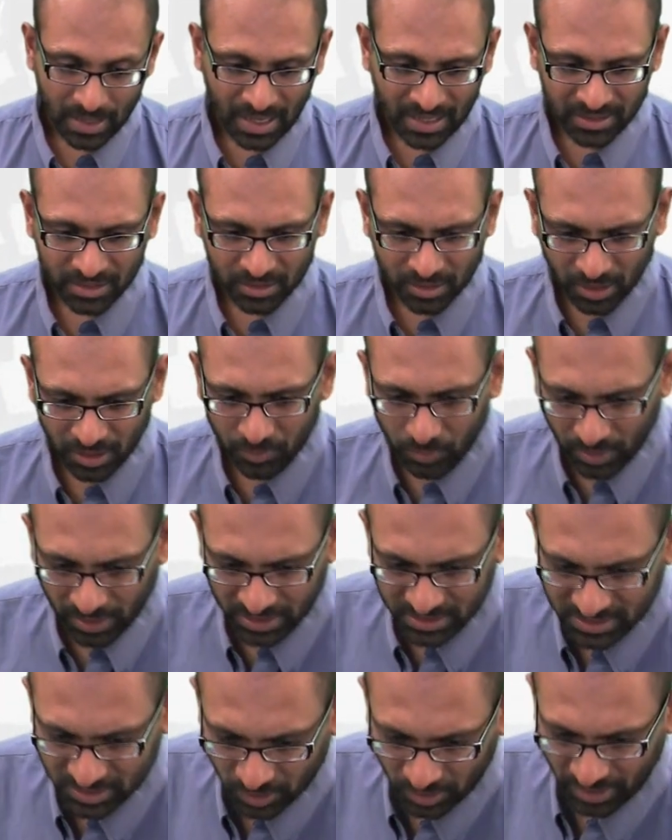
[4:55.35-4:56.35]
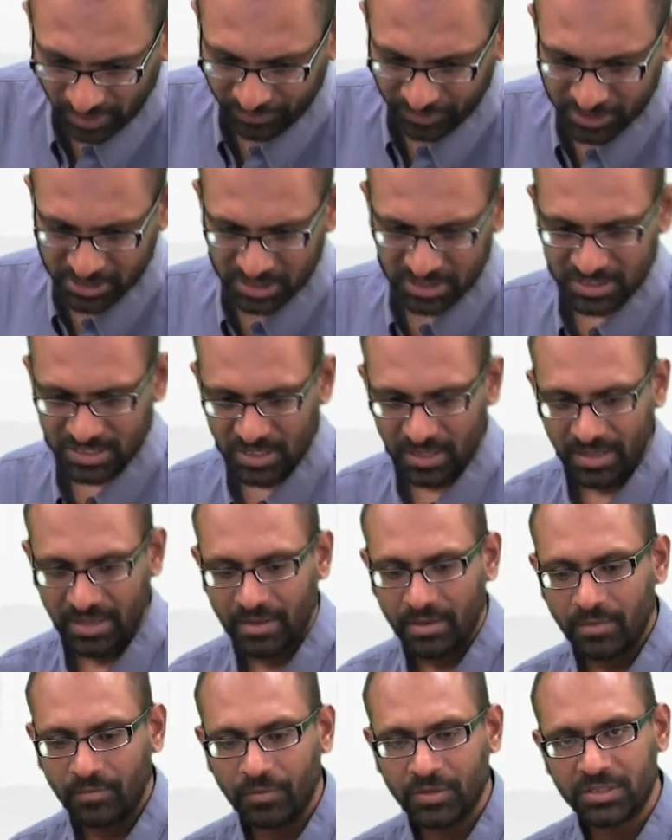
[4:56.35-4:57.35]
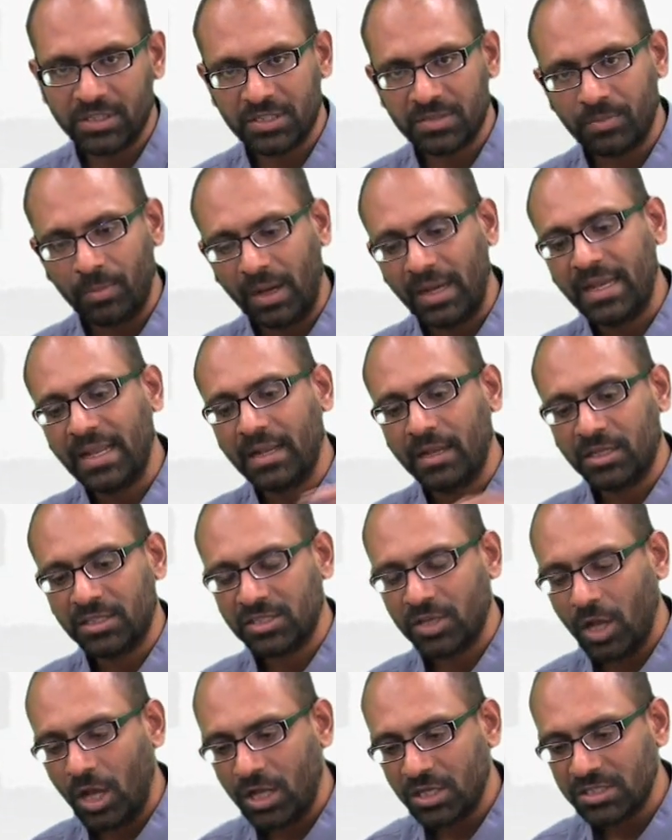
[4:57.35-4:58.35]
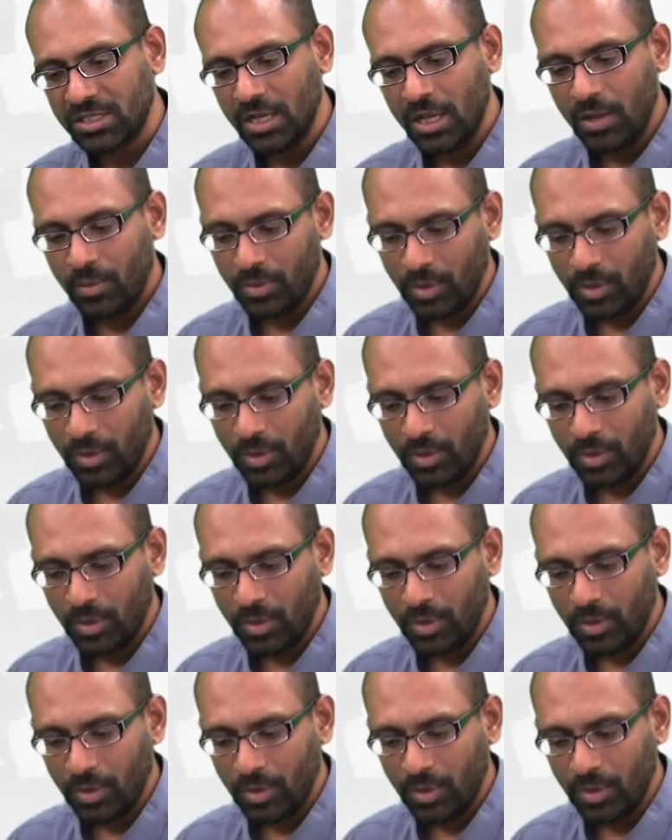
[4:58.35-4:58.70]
And the third one is you know efficiency and versus multicast loss.